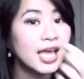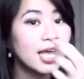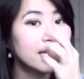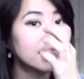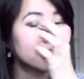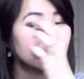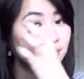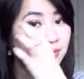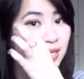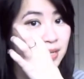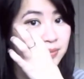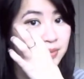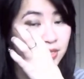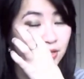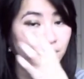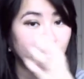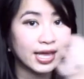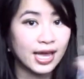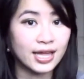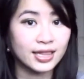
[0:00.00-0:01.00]
sometimes
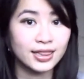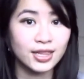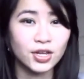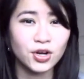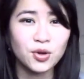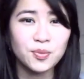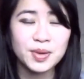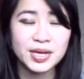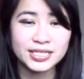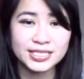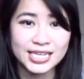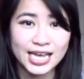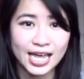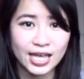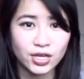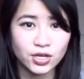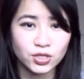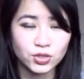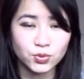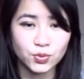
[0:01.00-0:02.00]
they'll get a little bit
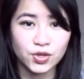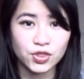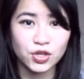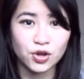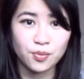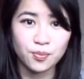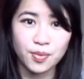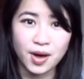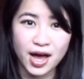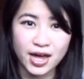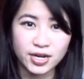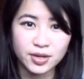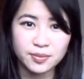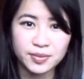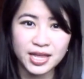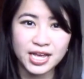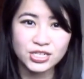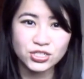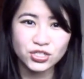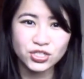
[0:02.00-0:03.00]
tangled with your bottom
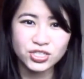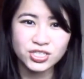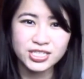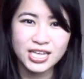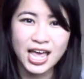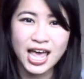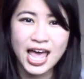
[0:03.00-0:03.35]
lashes,